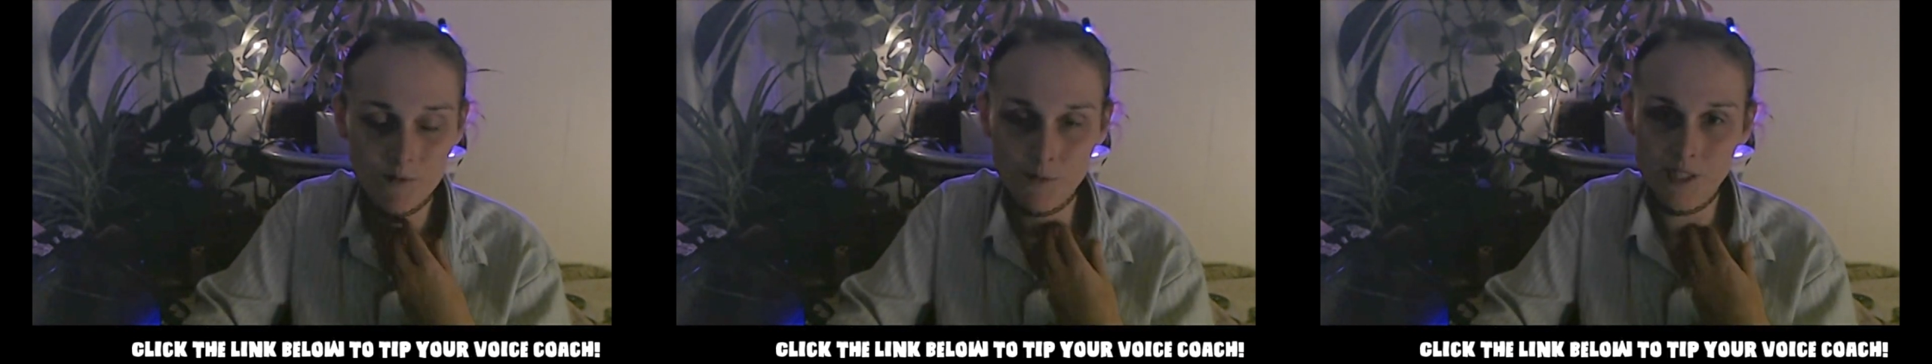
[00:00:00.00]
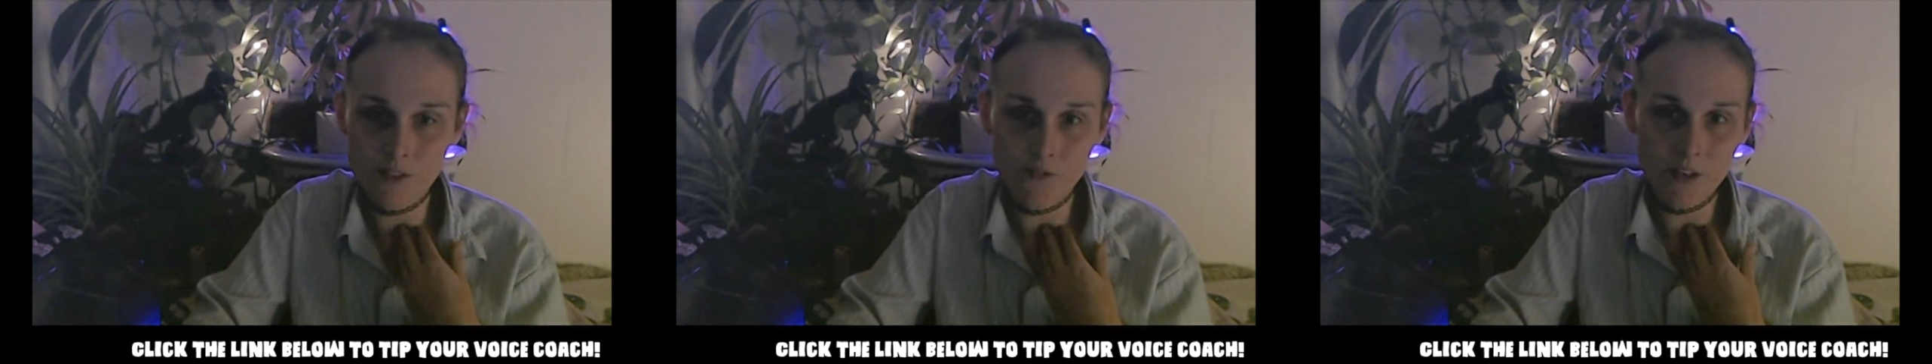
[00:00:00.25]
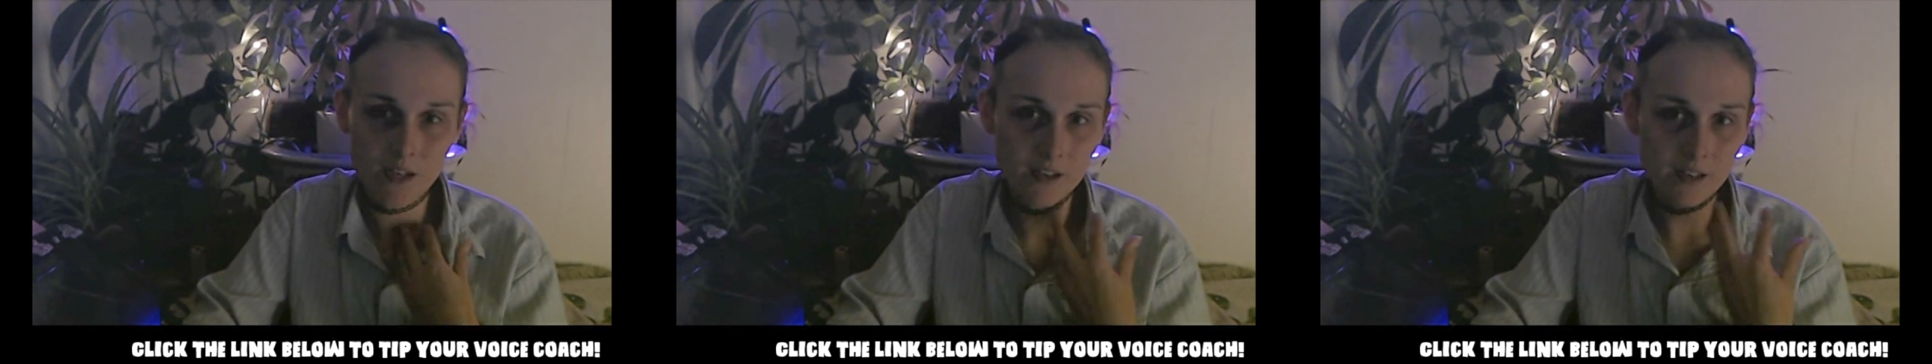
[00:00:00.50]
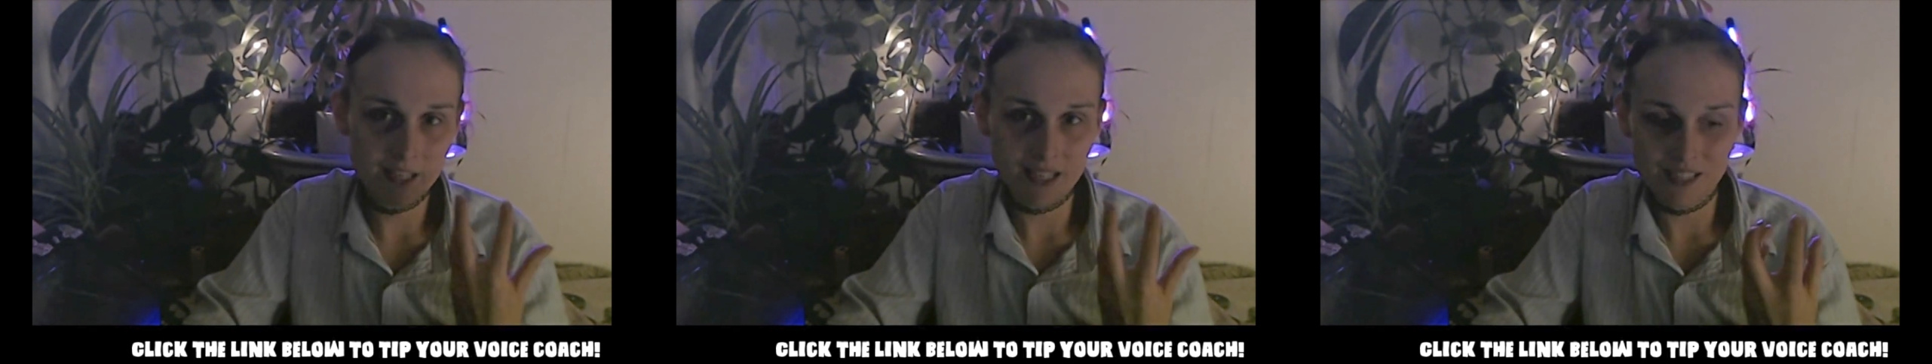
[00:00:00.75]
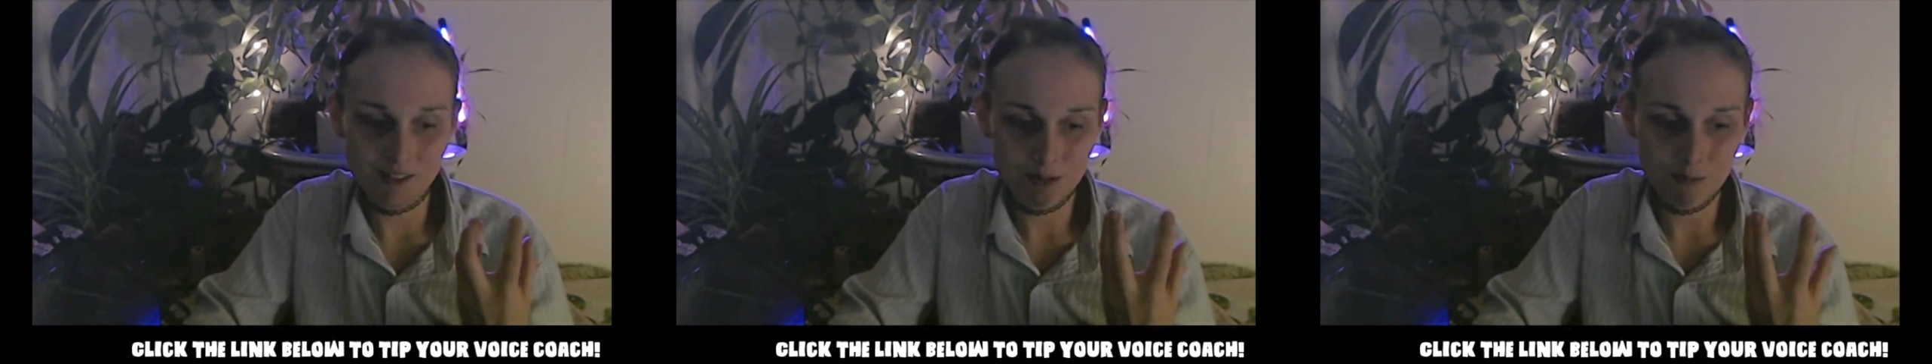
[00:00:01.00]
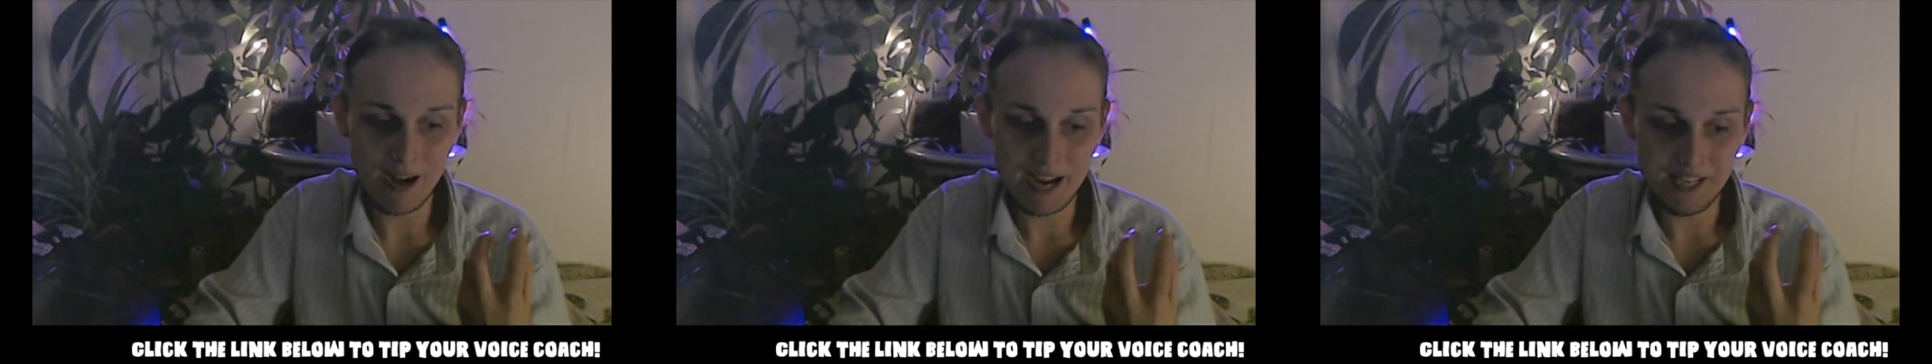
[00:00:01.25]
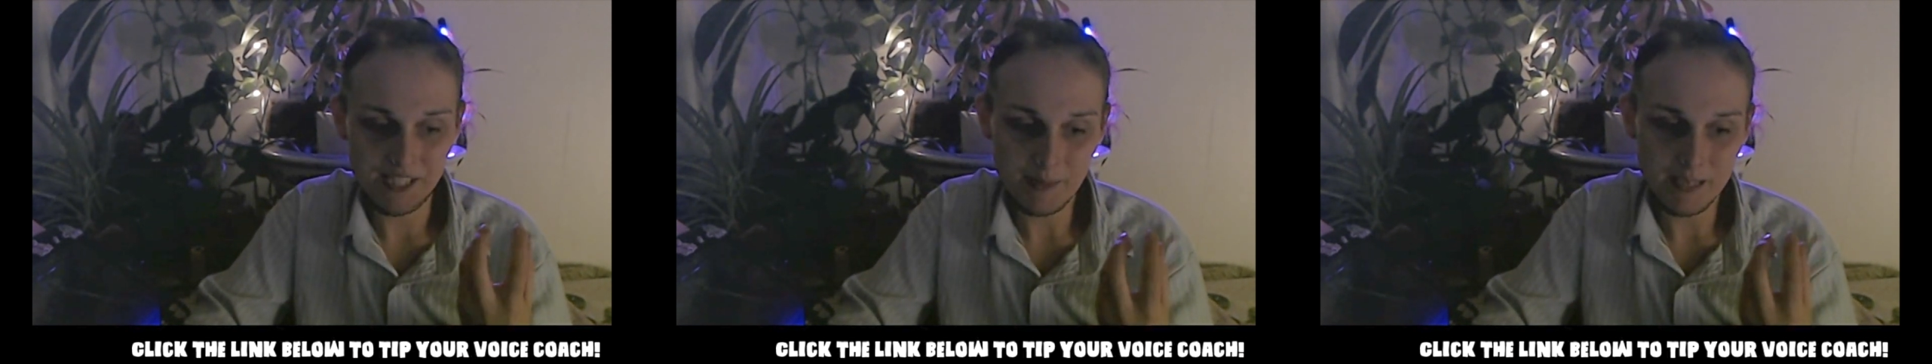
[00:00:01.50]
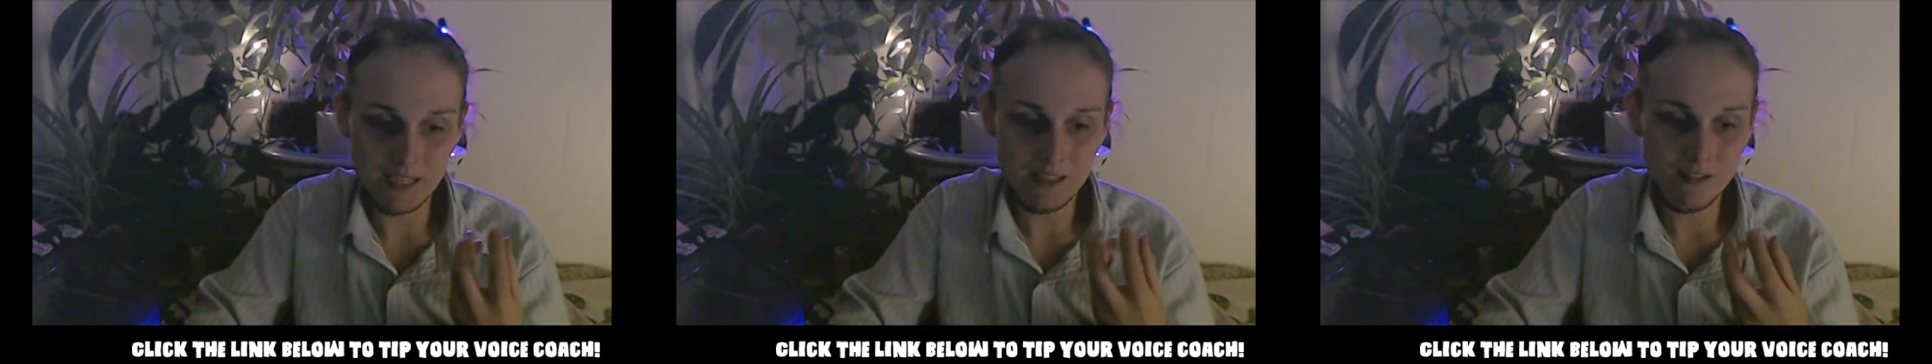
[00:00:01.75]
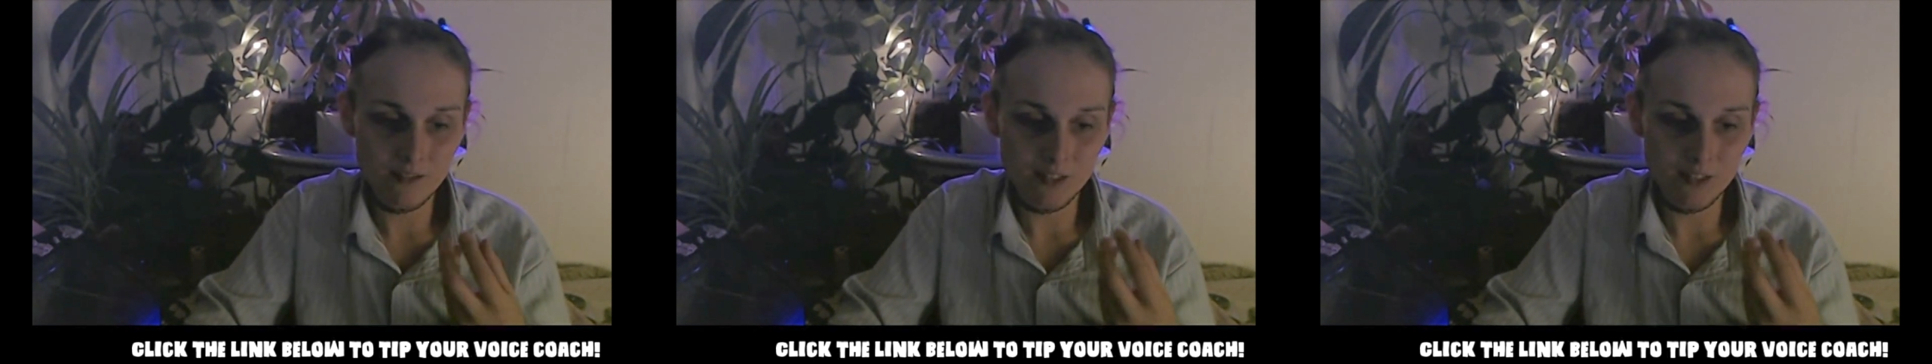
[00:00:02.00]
Was it very raspy?